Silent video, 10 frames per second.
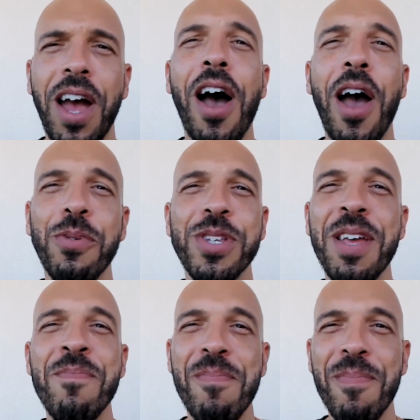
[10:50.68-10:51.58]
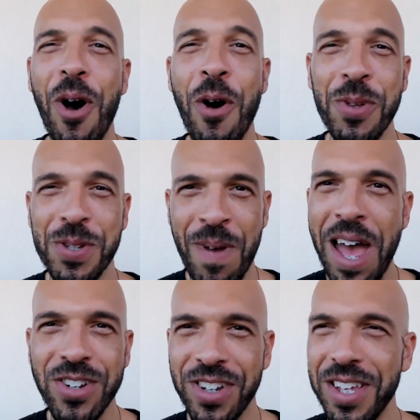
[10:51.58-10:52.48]
I would say almost
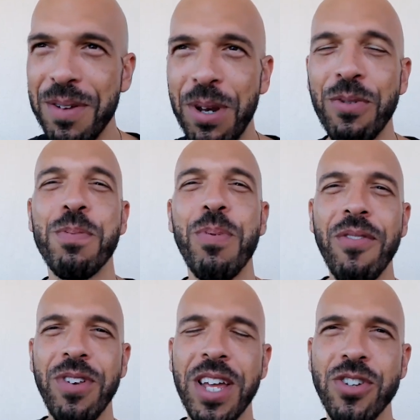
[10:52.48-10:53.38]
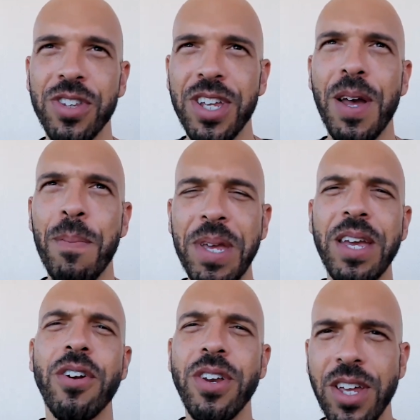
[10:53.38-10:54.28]
magically, but it was providentially,
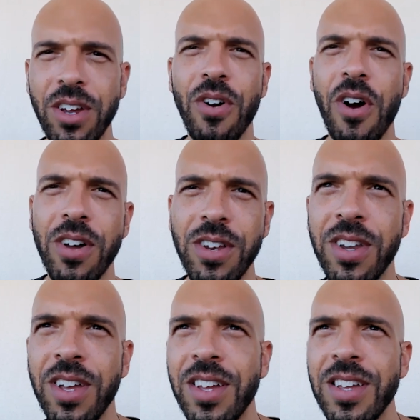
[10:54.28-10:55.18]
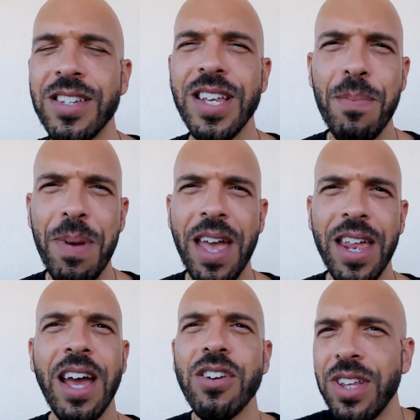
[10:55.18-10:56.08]
appeared here on
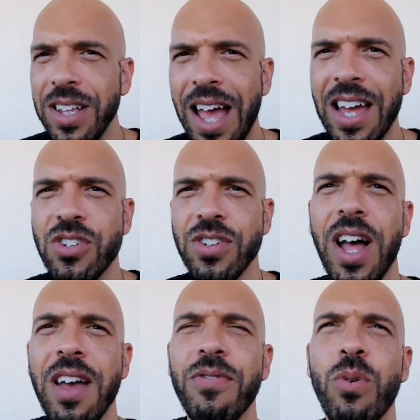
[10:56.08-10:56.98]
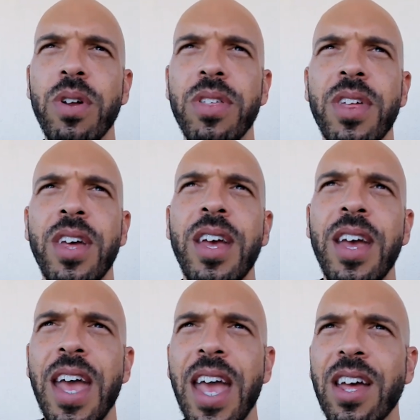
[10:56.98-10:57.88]
Saipan, actually last July 4th,
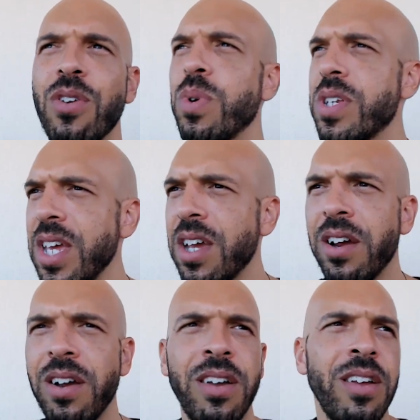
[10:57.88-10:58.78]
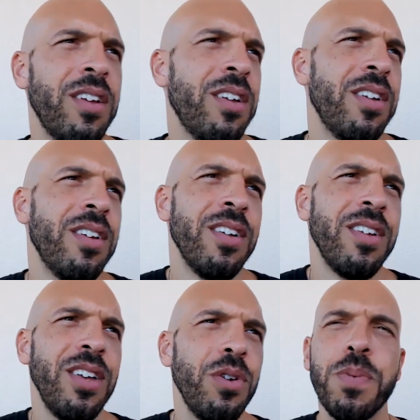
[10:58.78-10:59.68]
and was here.
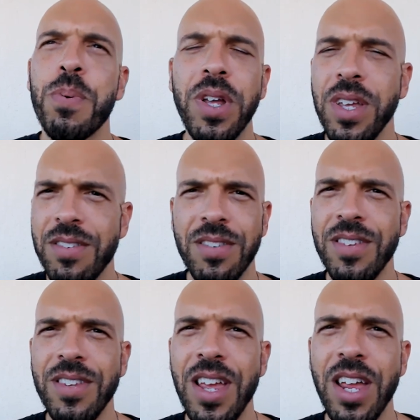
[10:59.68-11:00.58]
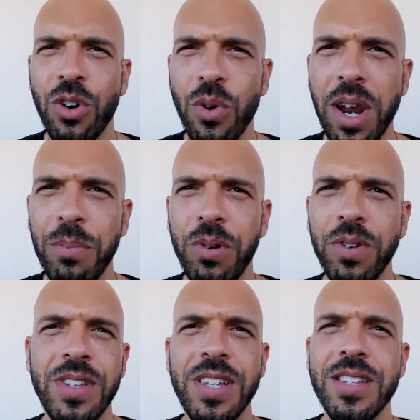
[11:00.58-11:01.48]
It was pretty
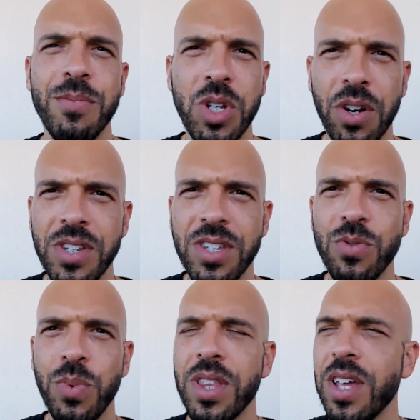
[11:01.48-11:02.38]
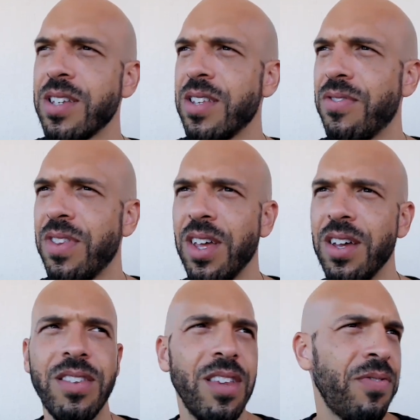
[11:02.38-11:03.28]
incredible, did some services with us,
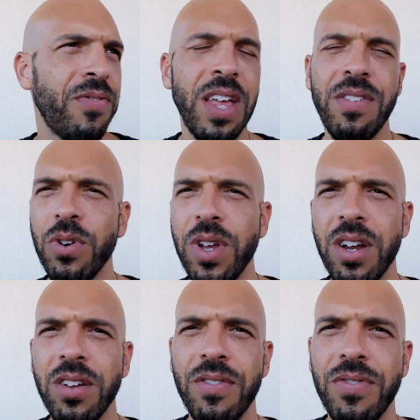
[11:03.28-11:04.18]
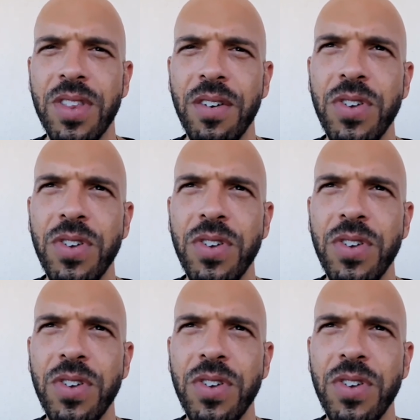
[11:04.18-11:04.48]
the faithful here, the